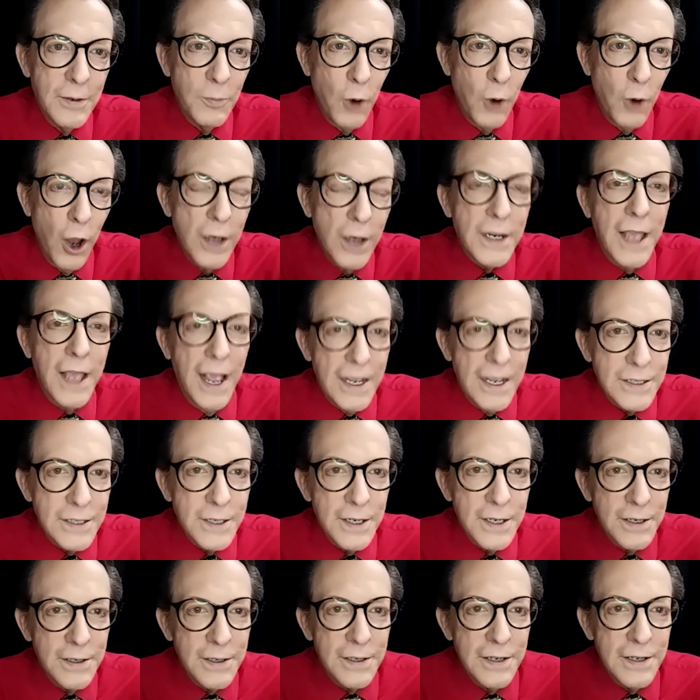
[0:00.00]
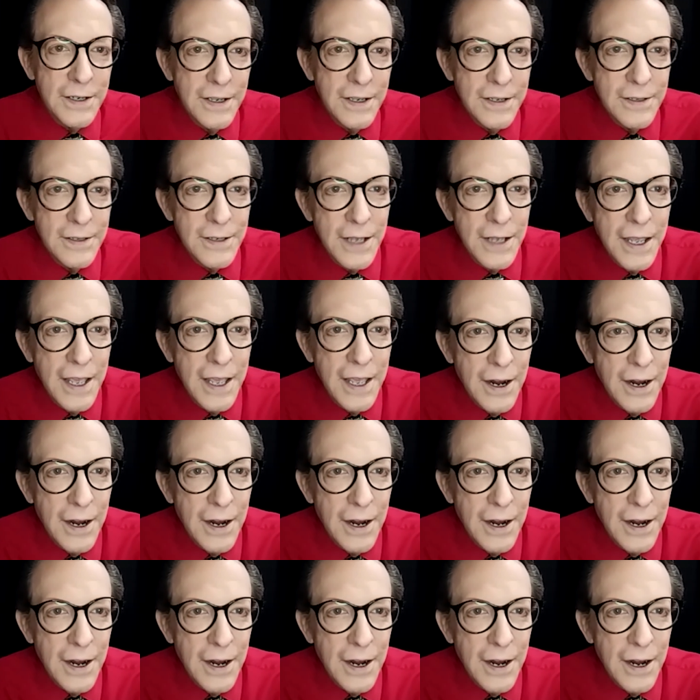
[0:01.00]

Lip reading: broadcast it to get